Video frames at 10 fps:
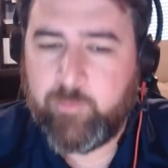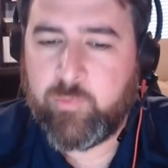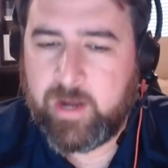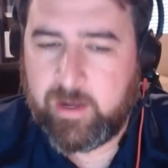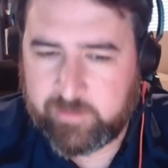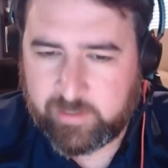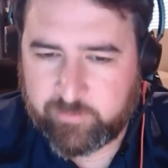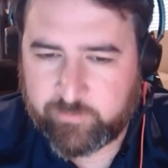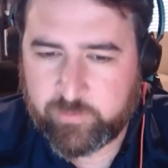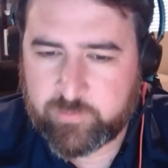I'm proud
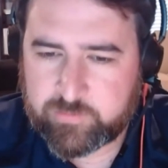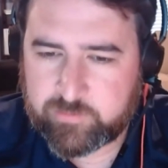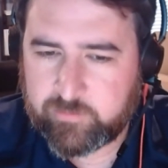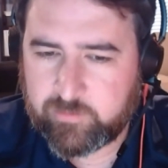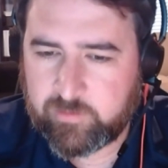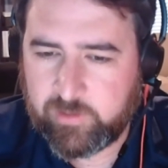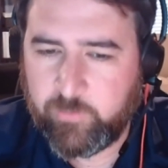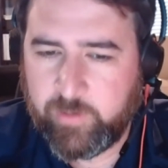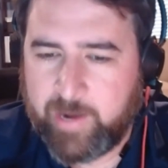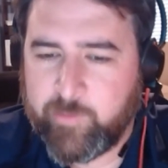that the first
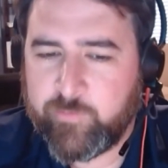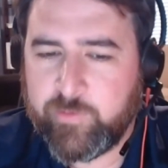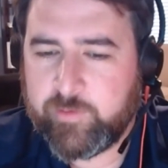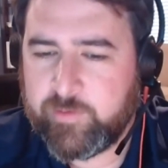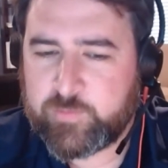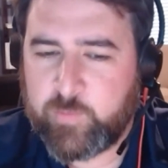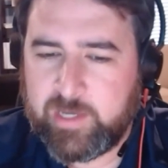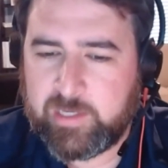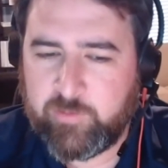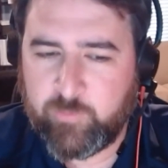loan I referred to this
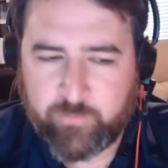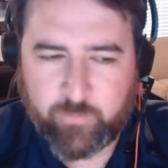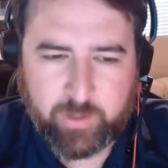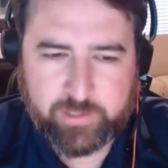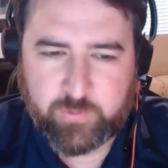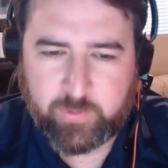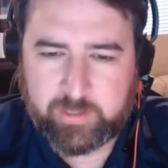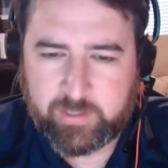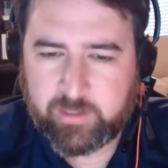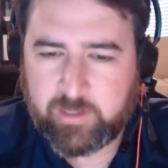bank, even before I
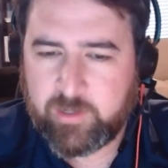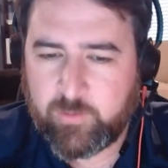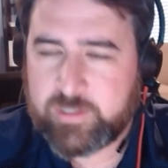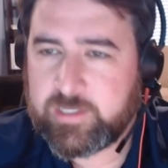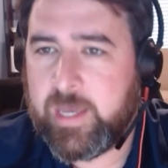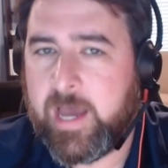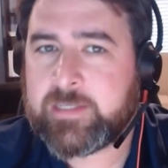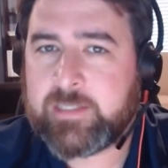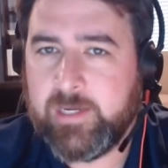joined it, was a gas